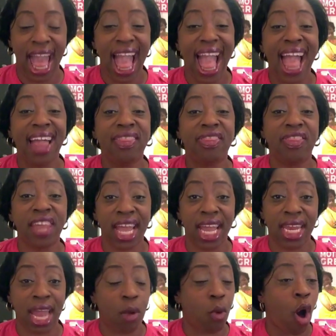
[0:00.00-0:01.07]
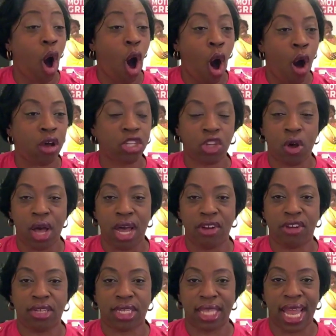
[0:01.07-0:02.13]
And then they will also
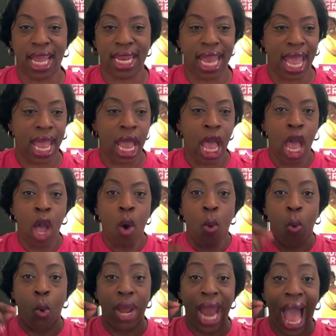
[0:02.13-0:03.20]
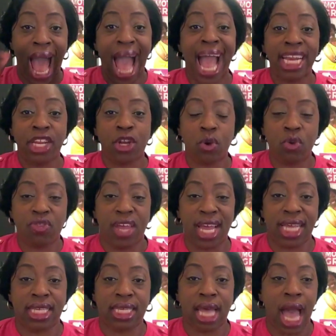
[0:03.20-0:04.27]
understand that when I do
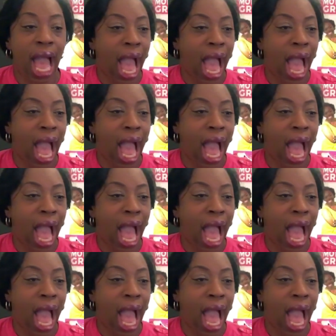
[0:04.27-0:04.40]
this,